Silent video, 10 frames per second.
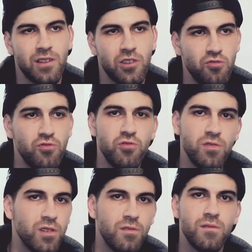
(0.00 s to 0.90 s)
you do
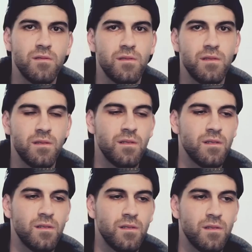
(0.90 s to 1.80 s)
you,
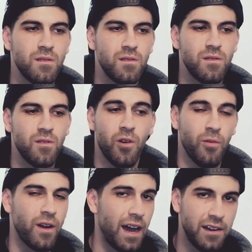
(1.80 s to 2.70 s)
or
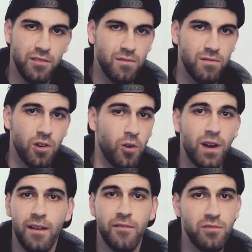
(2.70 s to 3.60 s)
what I do, or
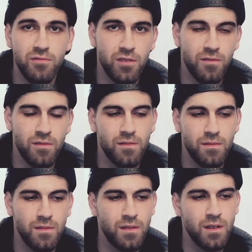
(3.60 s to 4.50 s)
whatever you do."
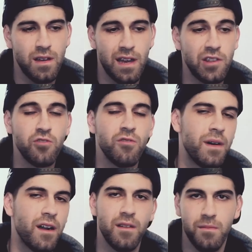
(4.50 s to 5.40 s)
and do it
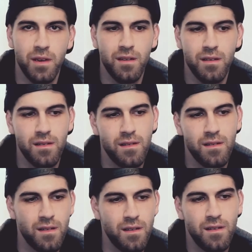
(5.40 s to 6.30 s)
better than me.
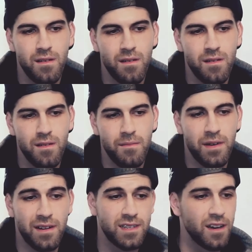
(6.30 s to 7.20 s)

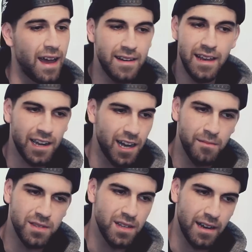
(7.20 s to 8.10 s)
But until that day
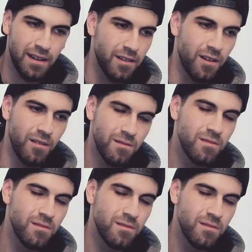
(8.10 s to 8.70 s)
comes, like, you know,